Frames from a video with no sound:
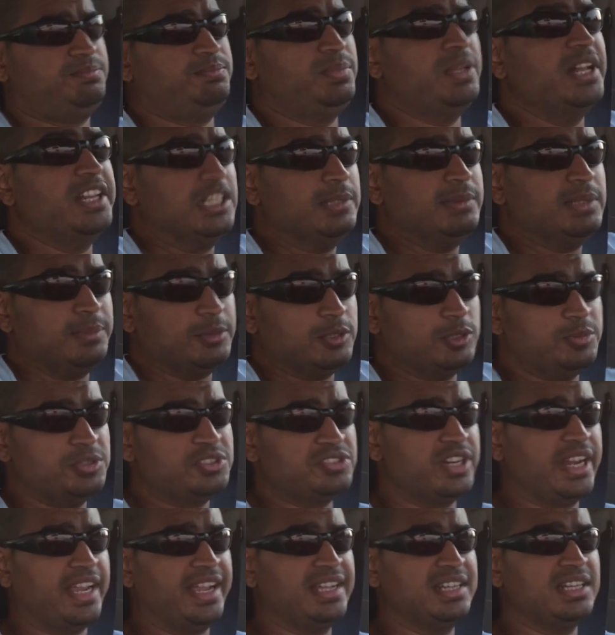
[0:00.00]
plenty of people who've been
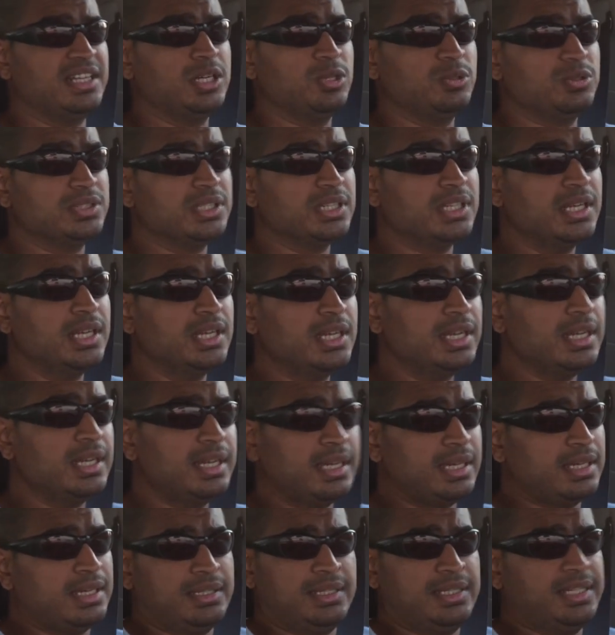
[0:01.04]
trying it out.
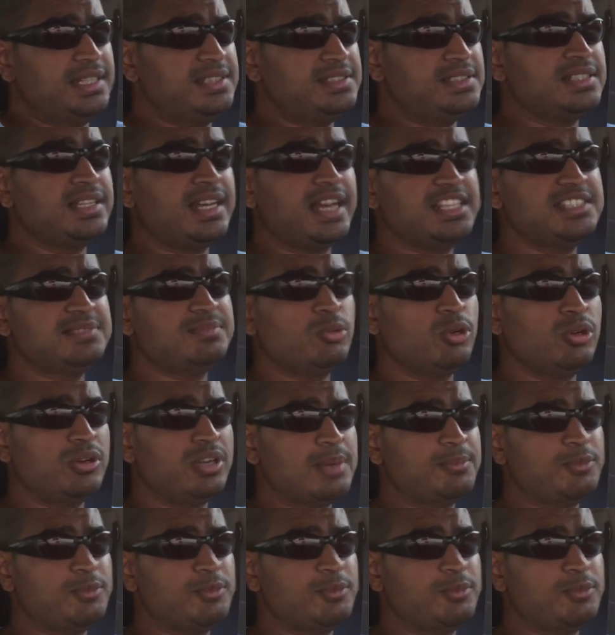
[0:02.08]
It's a nice motor.